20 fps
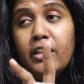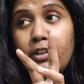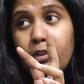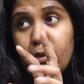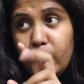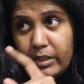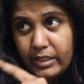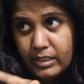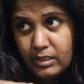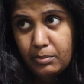
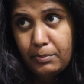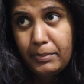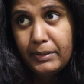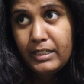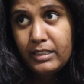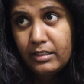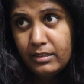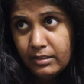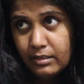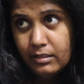You
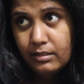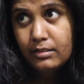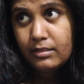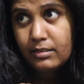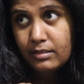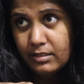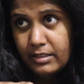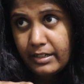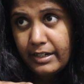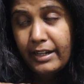expected
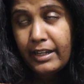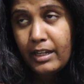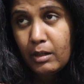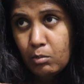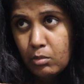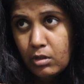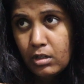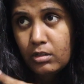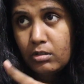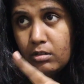the
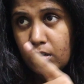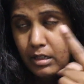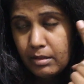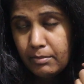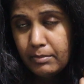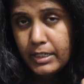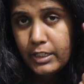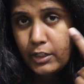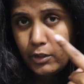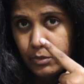wrecking ball to
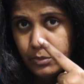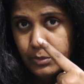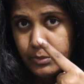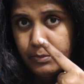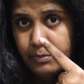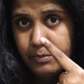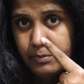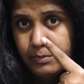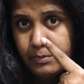come at you.